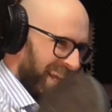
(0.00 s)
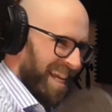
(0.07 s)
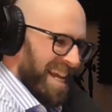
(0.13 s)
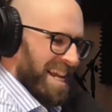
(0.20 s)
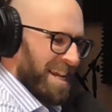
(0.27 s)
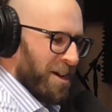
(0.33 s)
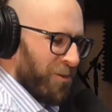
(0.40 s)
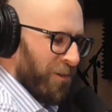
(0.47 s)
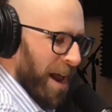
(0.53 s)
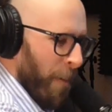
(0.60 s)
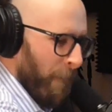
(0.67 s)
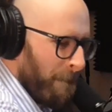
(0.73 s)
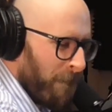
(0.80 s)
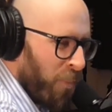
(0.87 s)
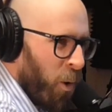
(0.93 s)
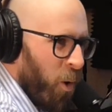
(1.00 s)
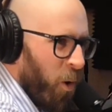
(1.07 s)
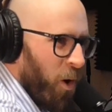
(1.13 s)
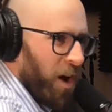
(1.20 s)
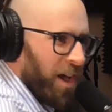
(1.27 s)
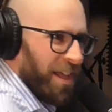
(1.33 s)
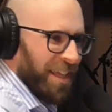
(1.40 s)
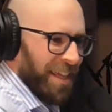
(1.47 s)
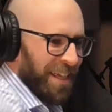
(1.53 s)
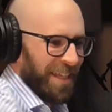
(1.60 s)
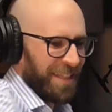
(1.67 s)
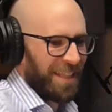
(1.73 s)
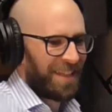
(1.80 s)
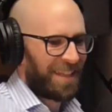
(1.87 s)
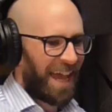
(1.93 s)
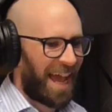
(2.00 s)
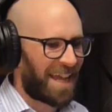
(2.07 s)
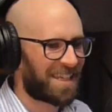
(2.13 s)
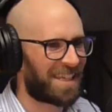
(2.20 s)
a kilogram more than